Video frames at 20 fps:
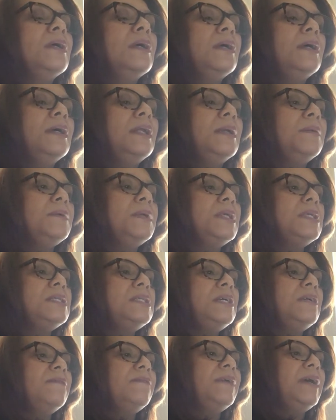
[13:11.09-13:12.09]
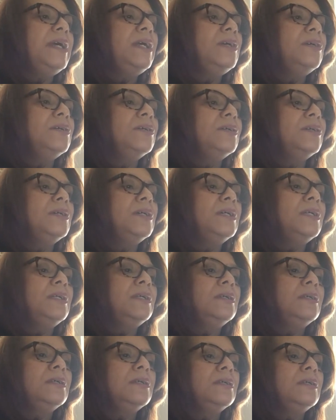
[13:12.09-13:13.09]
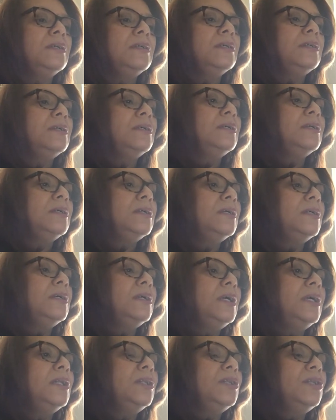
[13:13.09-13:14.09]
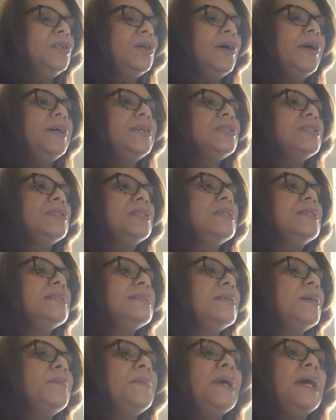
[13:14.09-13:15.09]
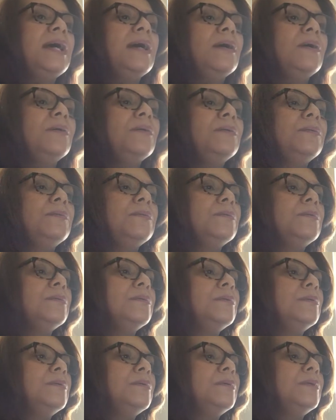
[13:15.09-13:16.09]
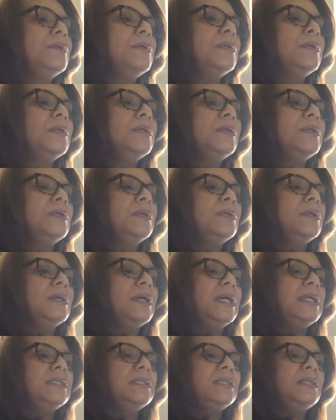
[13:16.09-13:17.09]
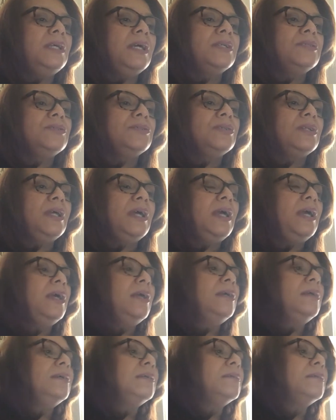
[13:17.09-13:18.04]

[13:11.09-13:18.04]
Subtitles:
And I'm going to see if I could enlarge this somehow. I did yesterday.